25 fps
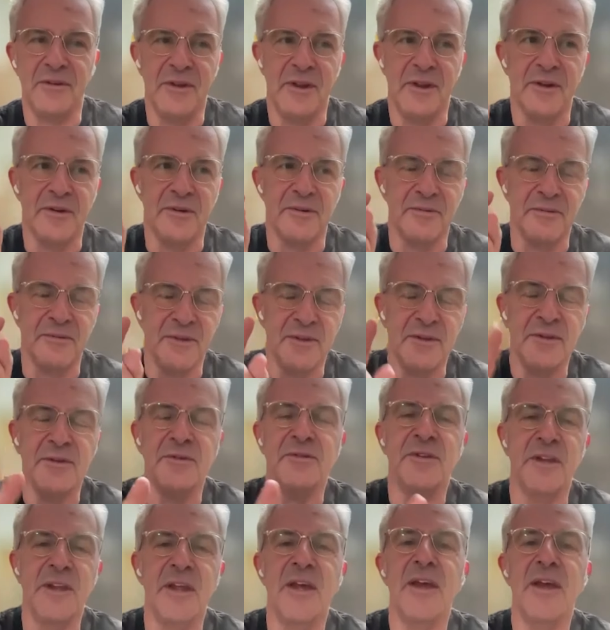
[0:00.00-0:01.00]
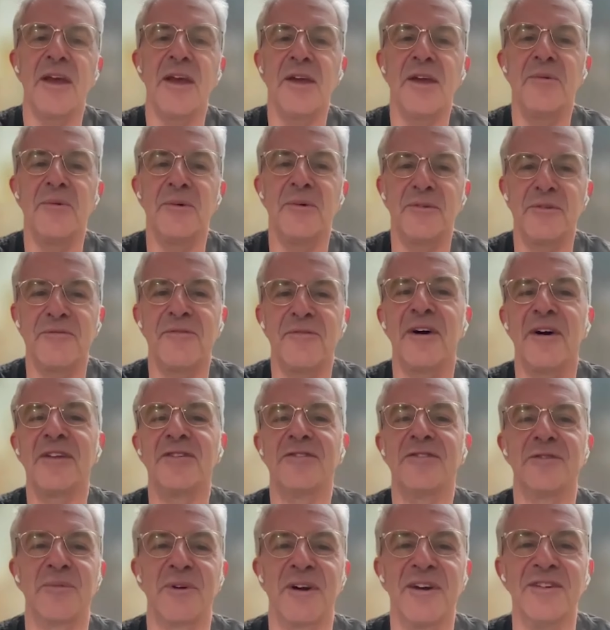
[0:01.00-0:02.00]
you know you today would find
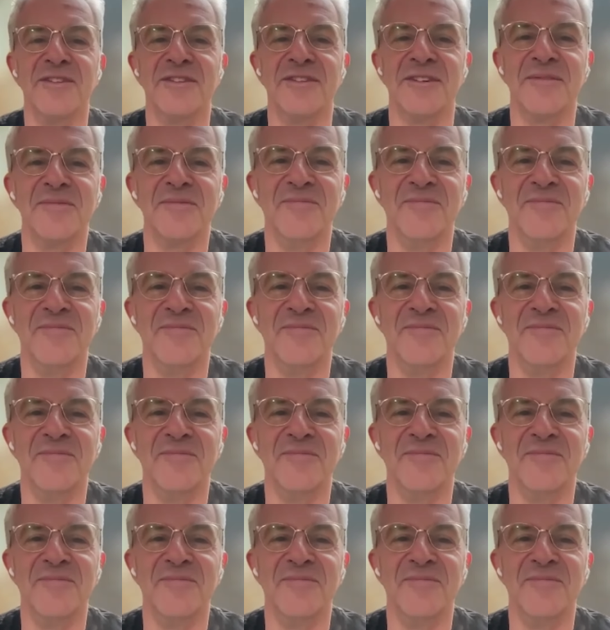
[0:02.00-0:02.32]
surprising.